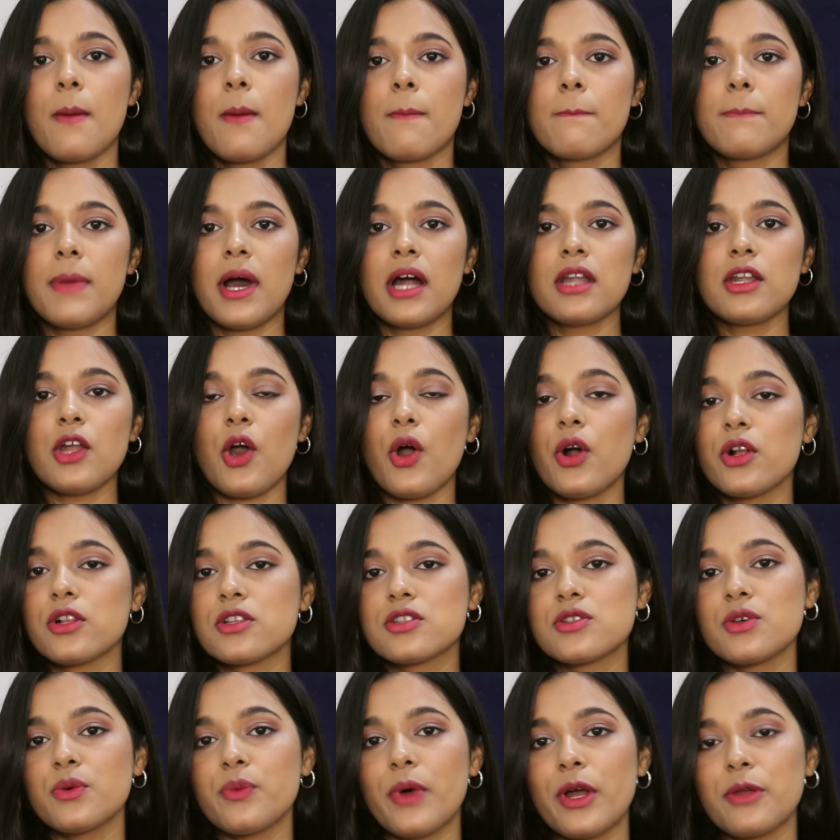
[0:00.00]
But
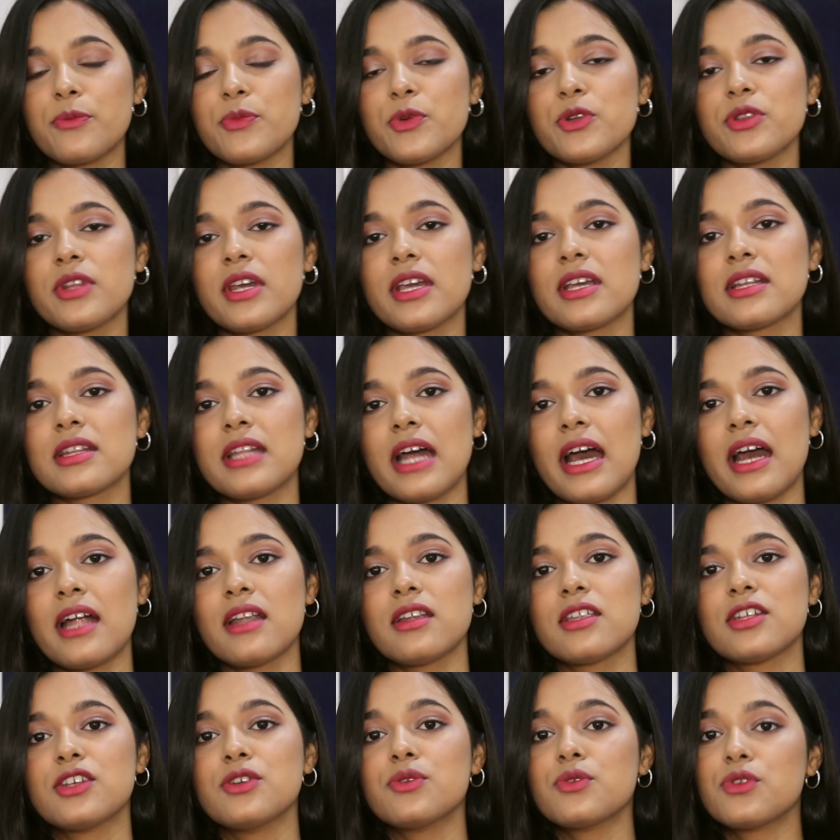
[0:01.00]
also one more thing,
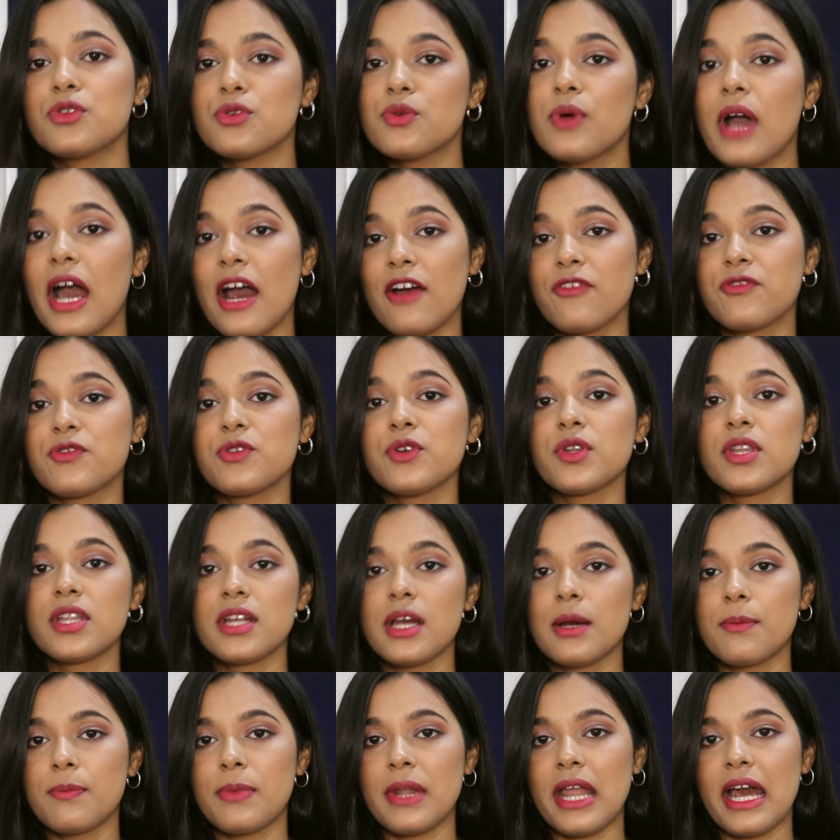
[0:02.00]
that you do have to
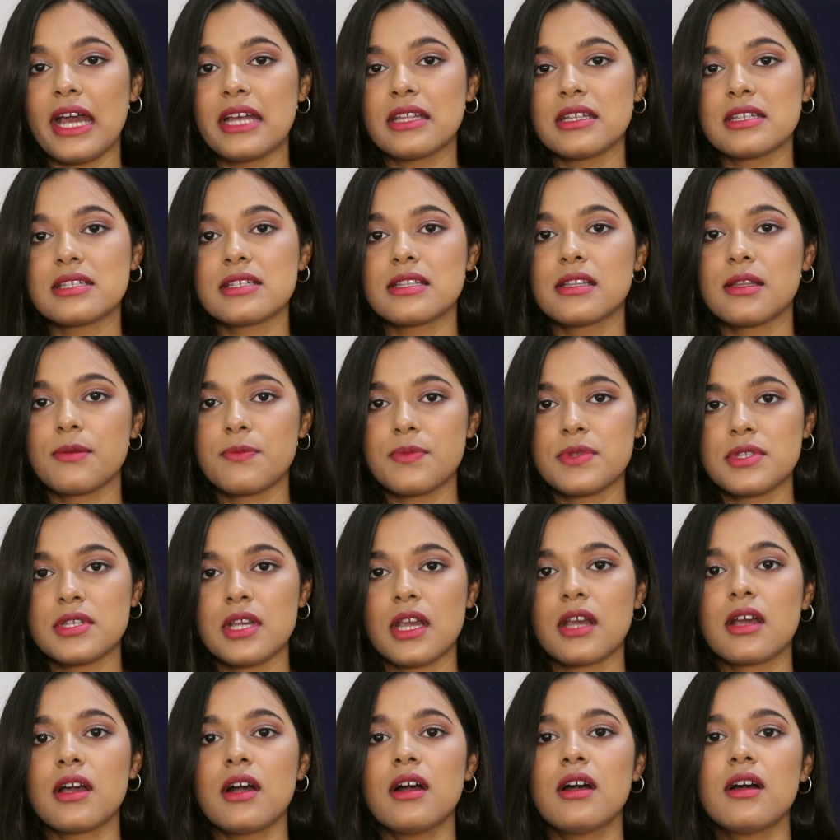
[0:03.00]
reapply this
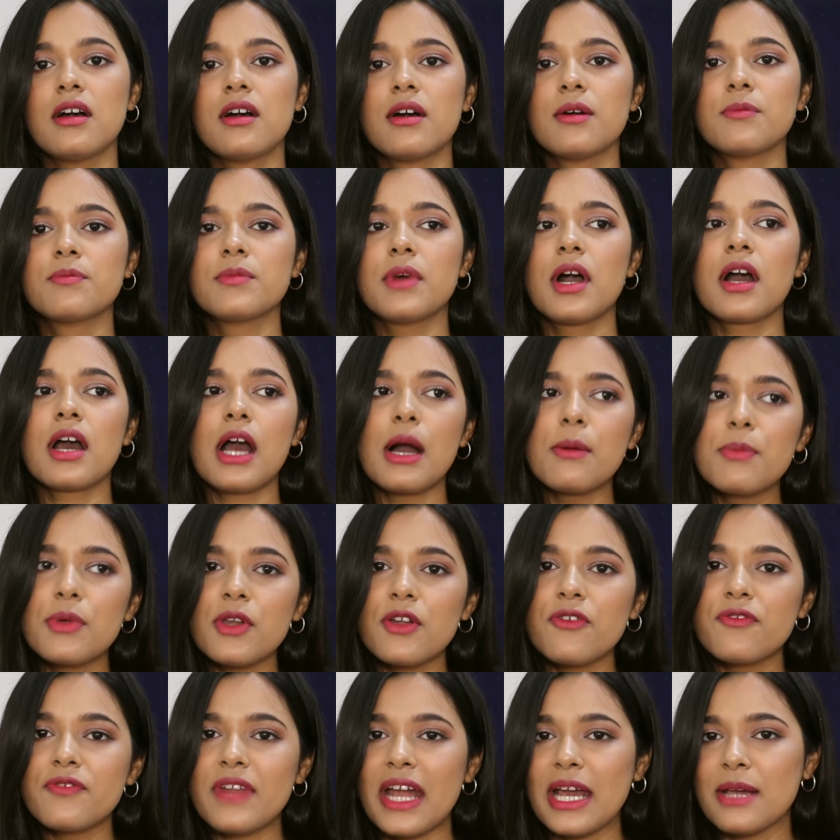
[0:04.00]
lipstick a couple
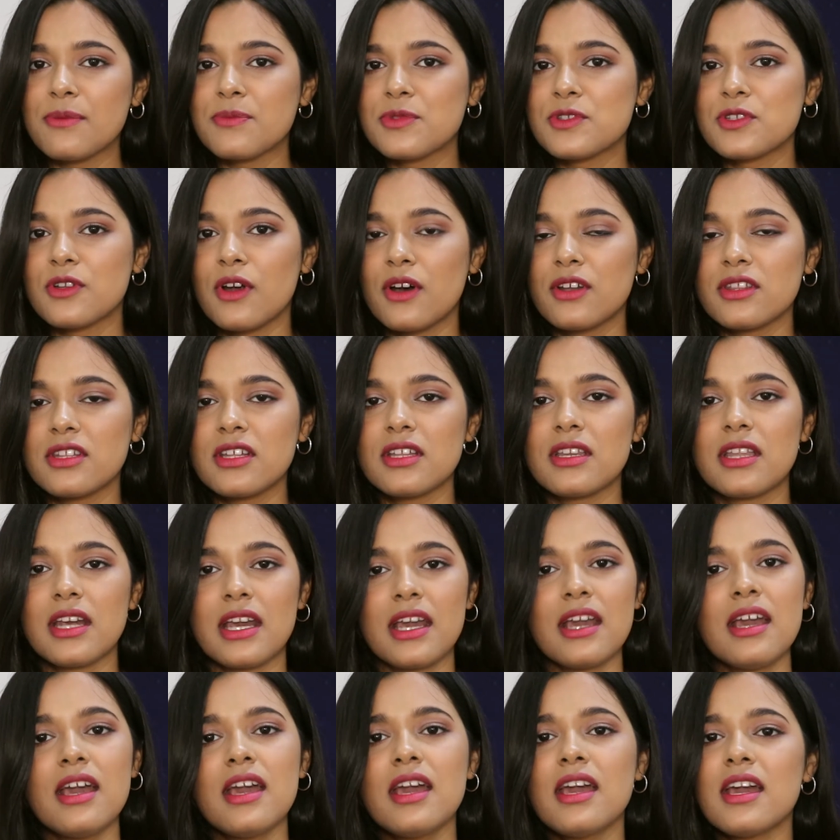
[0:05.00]
of times throughout the
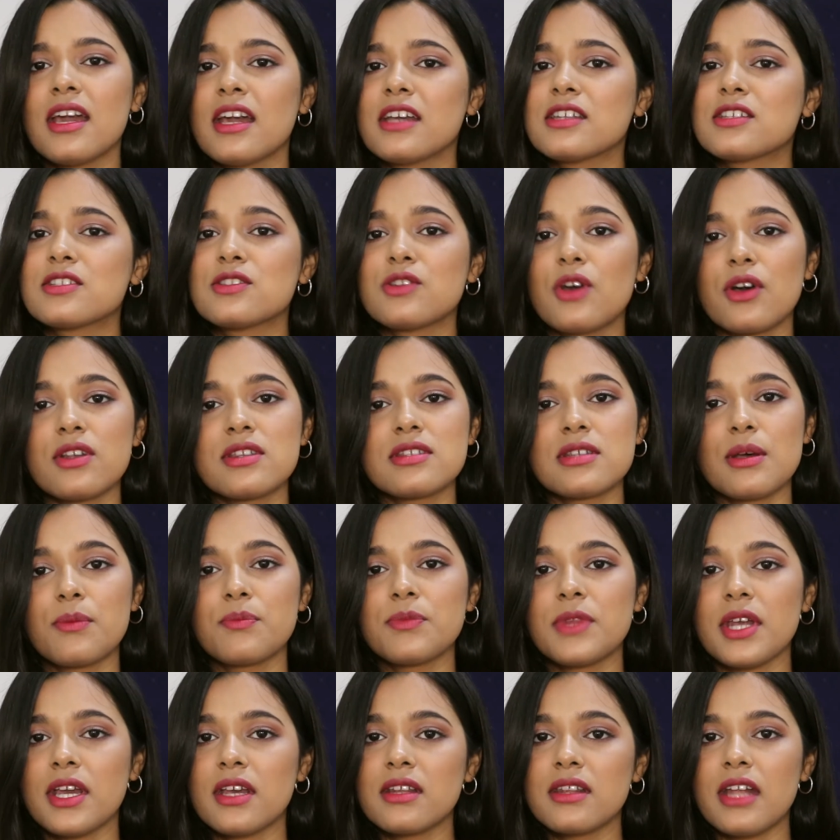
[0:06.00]
day. It's not
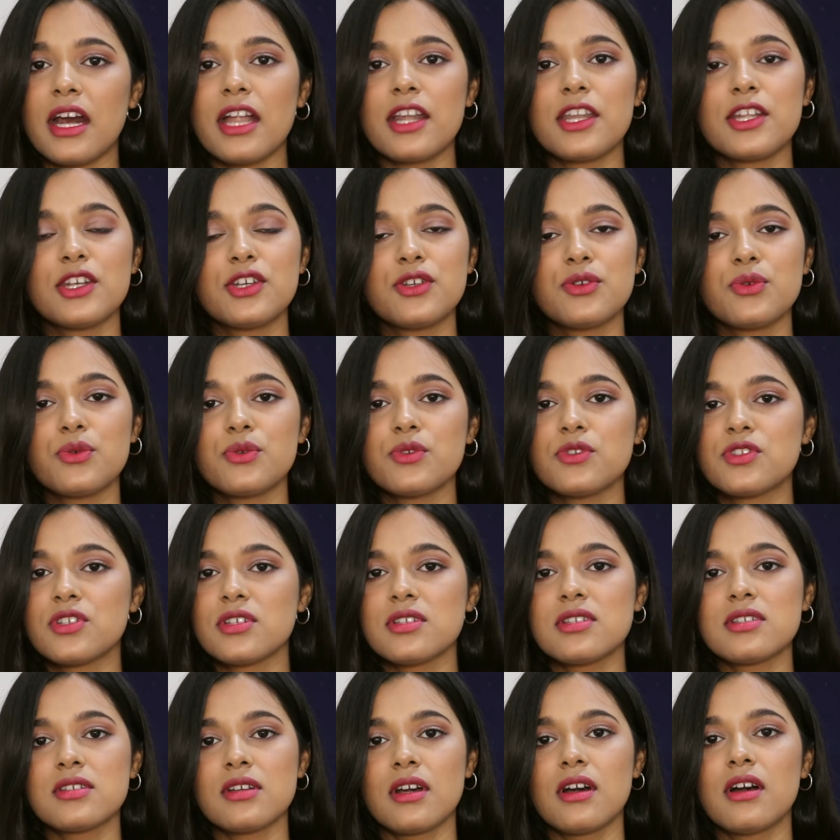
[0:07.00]
something that you
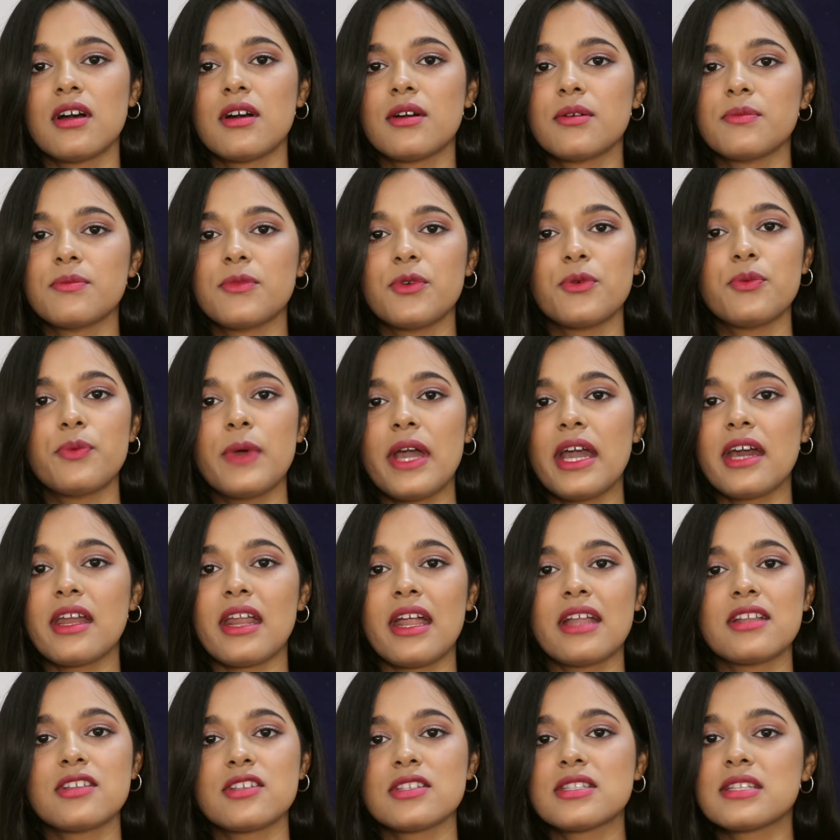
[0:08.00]
just wear
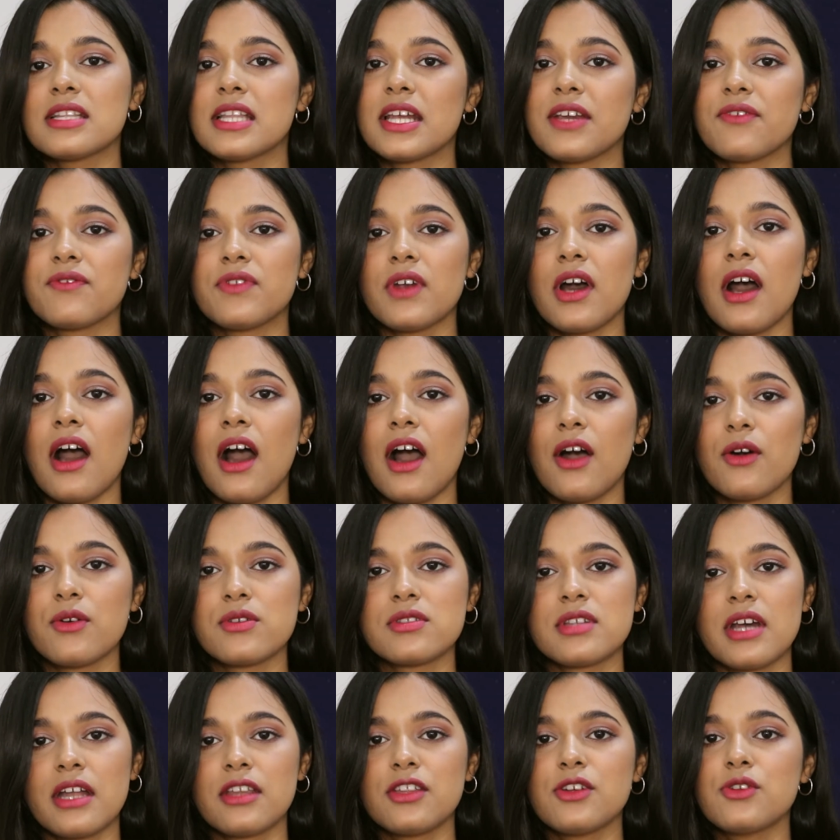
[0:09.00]
and just leave the
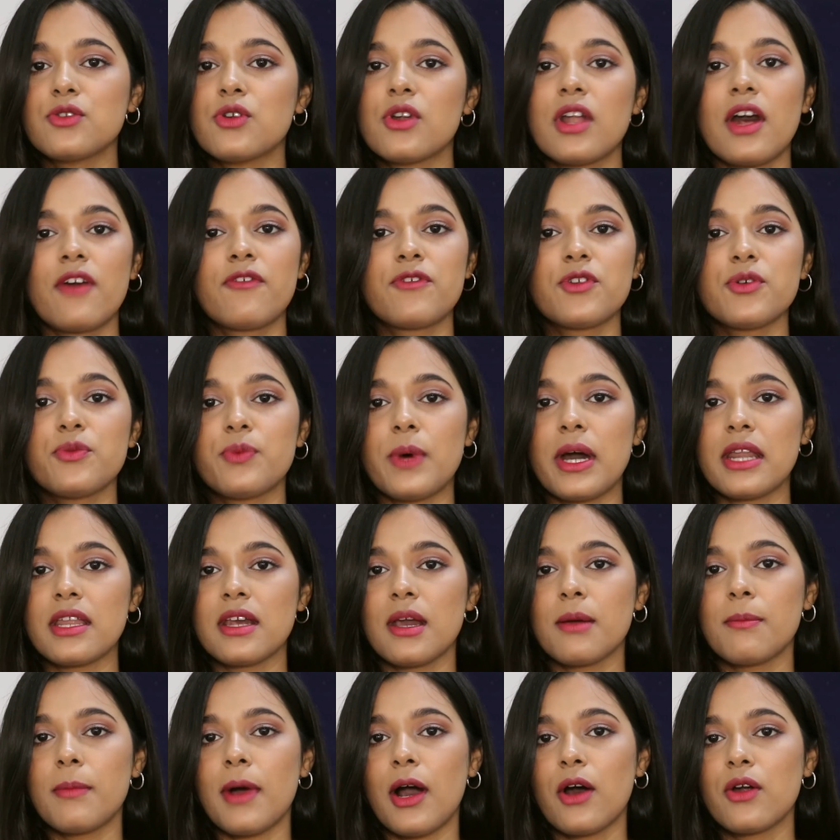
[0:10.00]
house and you don't have to worry
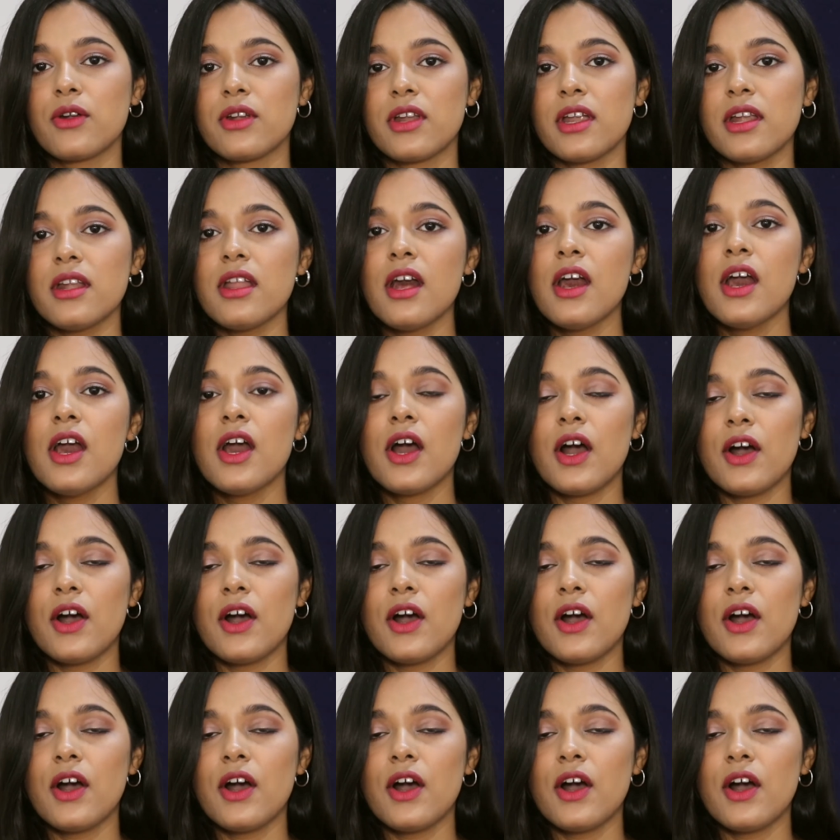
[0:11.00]
about it.